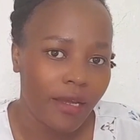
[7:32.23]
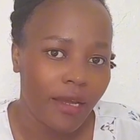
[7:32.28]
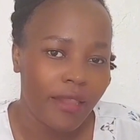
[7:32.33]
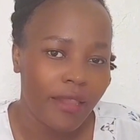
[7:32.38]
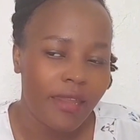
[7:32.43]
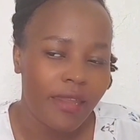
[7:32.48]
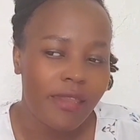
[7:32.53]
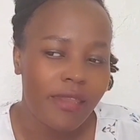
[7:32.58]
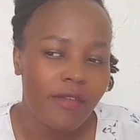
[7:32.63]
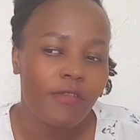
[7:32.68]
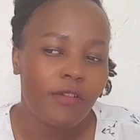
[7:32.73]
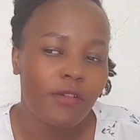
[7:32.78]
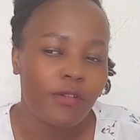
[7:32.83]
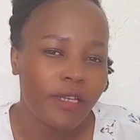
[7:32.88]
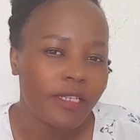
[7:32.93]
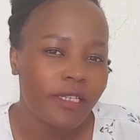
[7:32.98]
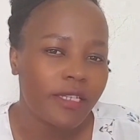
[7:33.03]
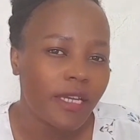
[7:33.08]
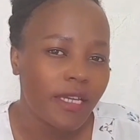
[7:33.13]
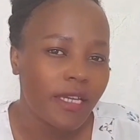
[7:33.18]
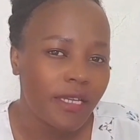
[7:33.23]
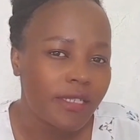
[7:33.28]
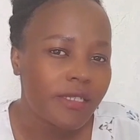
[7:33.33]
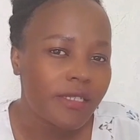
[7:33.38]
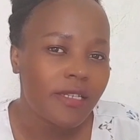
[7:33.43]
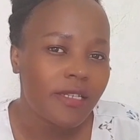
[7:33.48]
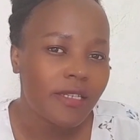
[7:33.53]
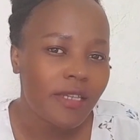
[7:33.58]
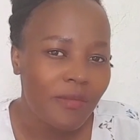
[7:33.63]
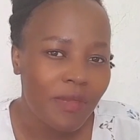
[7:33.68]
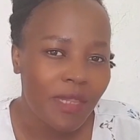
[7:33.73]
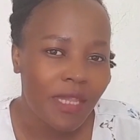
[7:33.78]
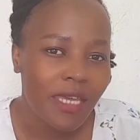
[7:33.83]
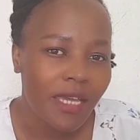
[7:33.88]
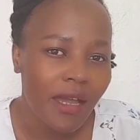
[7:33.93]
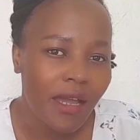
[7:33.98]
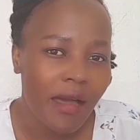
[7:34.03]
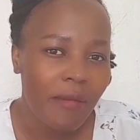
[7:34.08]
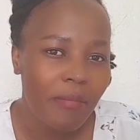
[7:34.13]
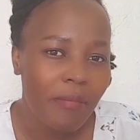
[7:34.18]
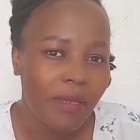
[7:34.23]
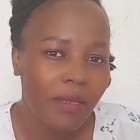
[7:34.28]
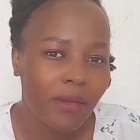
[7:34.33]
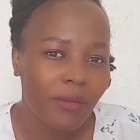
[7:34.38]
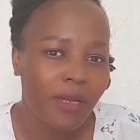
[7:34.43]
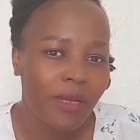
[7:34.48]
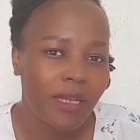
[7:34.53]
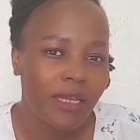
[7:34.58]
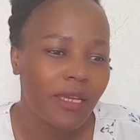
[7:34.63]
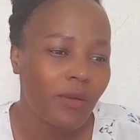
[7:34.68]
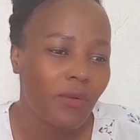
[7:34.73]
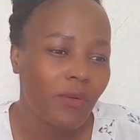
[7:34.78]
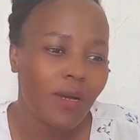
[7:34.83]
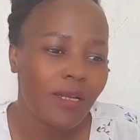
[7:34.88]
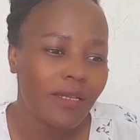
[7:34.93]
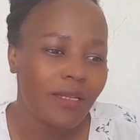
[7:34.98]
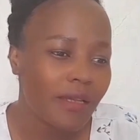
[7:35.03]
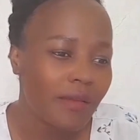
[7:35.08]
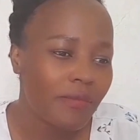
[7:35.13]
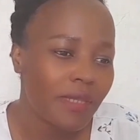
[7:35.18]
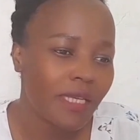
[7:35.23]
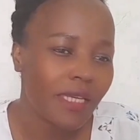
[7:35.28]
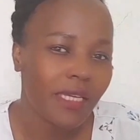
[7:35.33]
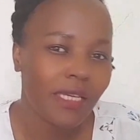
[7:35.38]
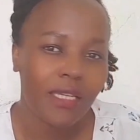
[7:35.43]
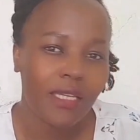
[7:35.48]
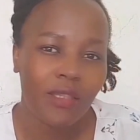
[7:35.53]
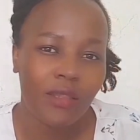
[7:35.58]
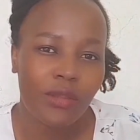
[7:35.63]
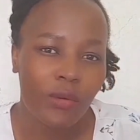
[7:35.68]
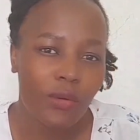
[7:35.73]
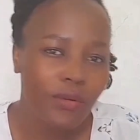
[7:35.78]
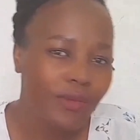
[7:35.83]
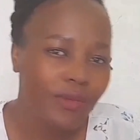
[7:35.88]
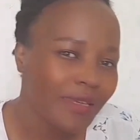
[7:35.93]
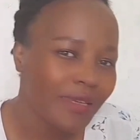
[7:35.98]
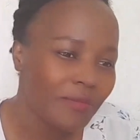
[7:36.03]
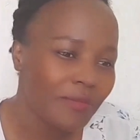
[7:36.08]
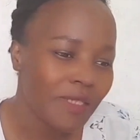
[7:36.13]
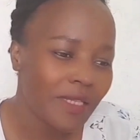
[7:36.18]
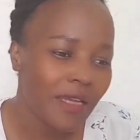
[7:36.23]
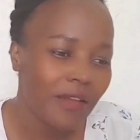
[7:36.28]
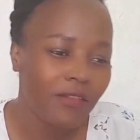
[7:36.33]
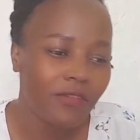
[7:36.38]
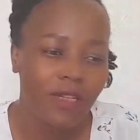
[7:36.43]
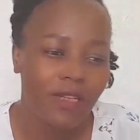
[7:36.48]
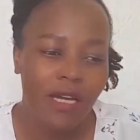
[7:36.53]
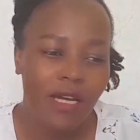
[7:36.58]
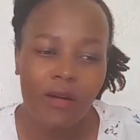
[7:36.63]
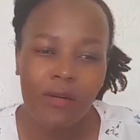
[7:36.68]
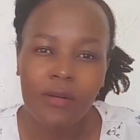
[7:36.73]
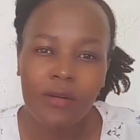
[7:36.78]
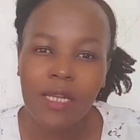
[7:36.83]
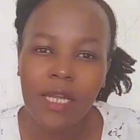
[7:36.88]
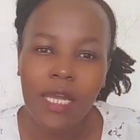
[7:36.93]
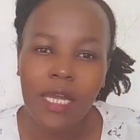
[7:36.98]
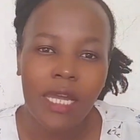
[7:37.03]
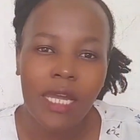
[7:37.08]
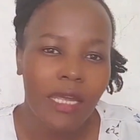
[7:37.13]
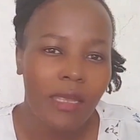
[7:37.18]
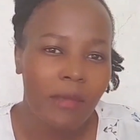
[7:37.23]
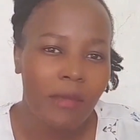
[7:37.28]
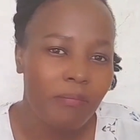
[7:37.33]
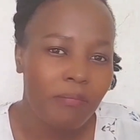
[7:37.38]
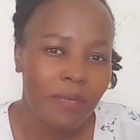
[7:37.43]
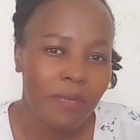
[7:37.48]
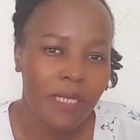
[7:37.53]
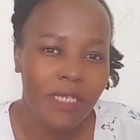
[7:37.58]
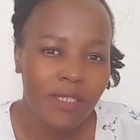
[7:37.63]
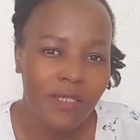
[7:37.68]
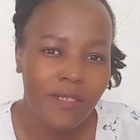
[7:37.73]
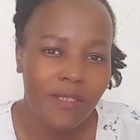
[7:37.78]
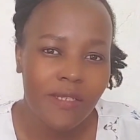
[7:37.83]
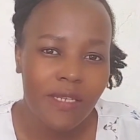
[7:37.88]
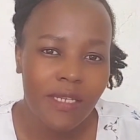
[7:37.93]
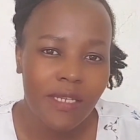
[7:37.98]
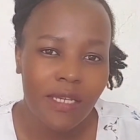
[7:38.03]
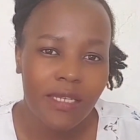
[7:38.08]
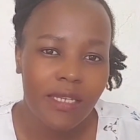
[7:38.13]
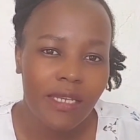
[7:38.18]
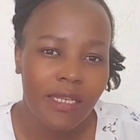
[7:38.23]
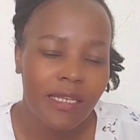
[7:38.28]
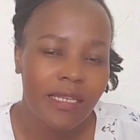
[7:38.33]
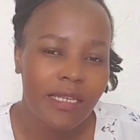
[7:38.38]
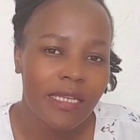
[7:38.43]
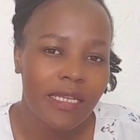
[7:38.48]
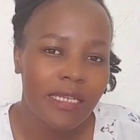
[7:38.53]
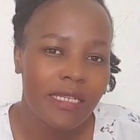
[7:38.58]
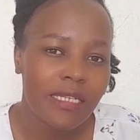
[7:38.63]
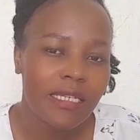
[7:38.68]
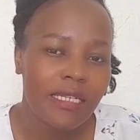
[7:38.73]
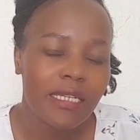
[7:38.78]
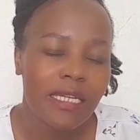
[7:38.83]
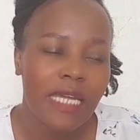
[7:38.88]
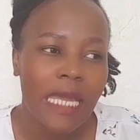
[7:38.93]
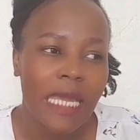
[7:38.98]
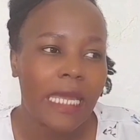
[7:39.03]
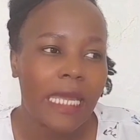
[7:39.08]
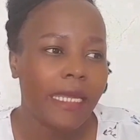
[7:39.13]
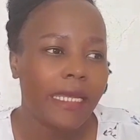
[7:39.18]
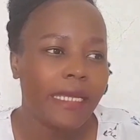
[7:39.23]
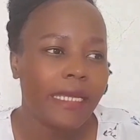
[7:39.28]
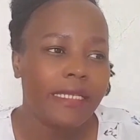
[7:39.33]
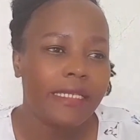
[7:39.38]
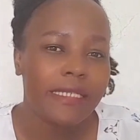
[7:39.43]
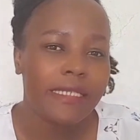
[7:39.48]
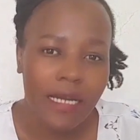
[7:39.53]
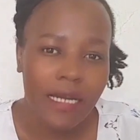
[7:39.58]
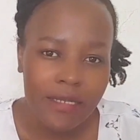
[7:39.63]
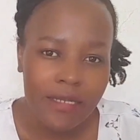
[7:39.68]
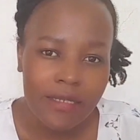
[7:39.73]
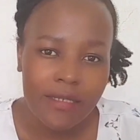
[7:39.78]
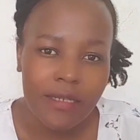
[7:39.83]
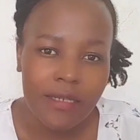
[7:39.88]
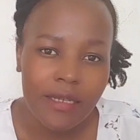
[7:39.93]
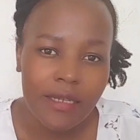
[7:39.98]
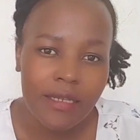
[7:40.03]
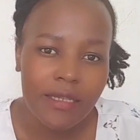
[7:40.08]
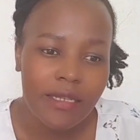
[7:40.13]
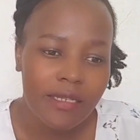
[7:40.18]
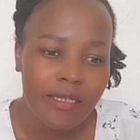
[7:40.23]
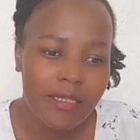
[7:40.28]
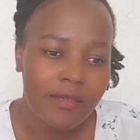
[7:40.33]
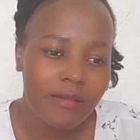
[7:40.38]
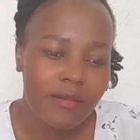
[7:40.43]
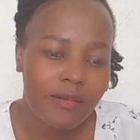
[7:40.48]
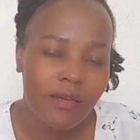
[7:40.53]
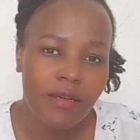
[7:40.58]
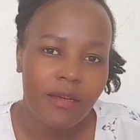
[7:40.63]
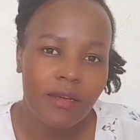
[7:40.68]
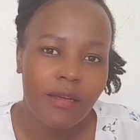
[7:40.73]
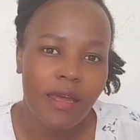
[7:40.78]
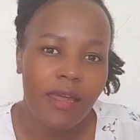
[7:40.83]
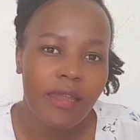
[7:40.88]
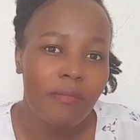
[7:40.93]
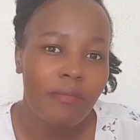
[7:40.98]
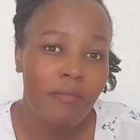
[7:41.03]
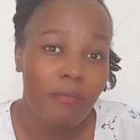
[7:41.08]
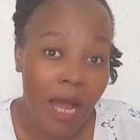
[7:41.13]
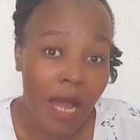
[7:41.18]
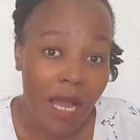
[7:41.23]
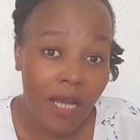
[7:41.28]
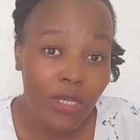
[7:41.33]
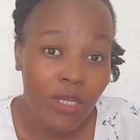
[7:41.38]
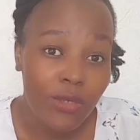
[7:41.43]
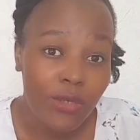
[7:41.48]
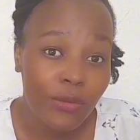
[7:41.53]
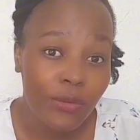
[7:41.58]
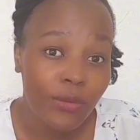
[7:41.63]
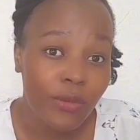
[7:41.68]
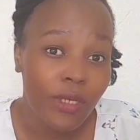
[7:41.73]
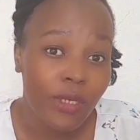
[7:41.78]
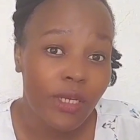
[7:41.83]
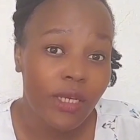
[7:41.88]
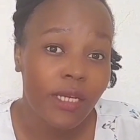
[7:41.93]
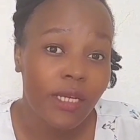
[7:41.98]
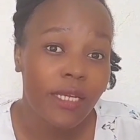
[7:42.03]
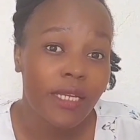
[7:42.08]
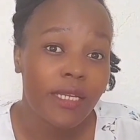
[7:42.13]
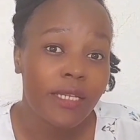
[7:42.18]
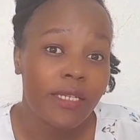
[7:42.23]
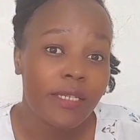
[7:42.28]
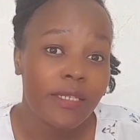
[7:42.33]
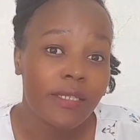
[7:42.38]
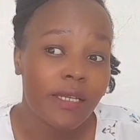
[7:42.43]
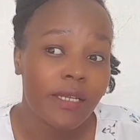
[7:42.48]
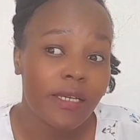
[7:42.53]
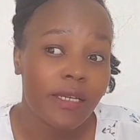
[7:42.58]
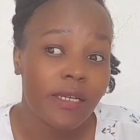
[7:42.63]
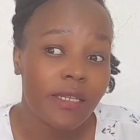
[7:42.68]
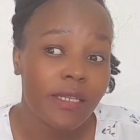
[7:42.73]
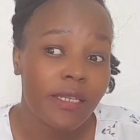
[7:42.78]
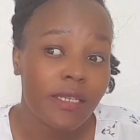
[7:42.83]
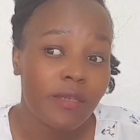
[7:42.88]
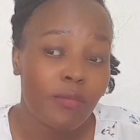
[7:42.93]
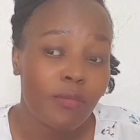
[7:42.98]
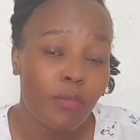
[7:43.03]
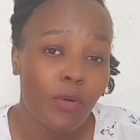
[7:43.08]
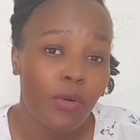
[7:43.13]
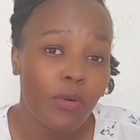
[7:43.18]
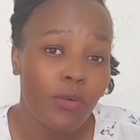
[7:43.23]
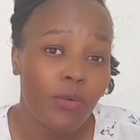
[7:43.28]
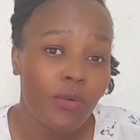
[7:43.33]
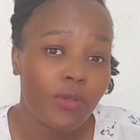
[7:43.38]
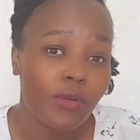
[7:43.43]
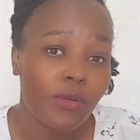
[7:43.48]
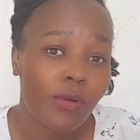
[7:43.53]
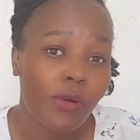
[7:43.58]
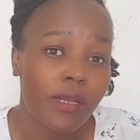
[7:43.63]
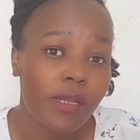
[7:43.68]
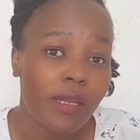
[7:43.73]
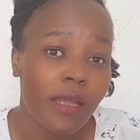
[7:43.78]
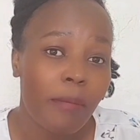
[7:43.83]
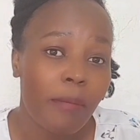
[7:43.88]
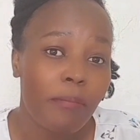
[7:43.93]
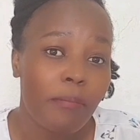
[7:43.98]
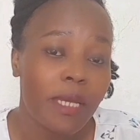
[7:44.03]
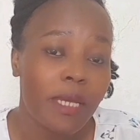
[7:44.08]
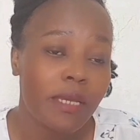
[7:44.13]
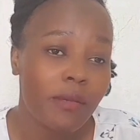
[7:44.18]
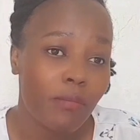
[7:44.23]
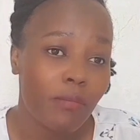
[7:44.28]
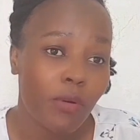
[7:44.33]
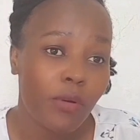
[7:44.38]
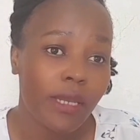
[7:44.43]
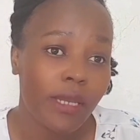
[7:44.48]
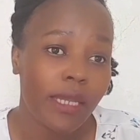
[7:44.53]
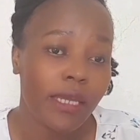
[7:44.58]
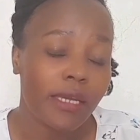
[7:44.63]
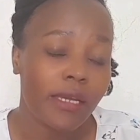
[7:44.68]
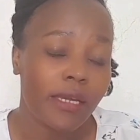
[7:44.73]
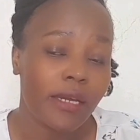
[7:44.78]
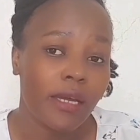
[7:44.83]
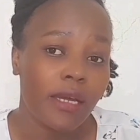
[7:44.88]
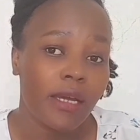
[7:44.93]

And then the following days, the same thing happened. When he wants something, he throws himself down, he pinches the lady, he does like this, and mark you, this boy was not a big boy, like